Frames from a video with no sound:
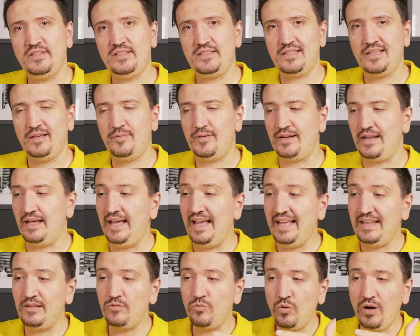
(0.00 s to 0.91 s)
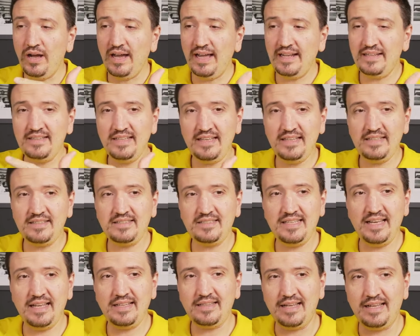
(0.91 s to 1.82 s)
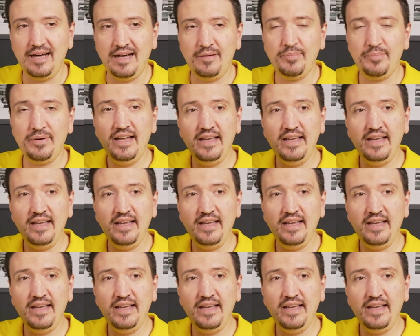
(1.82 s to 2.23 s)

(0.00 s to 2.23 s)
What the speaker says: this camera and why this setup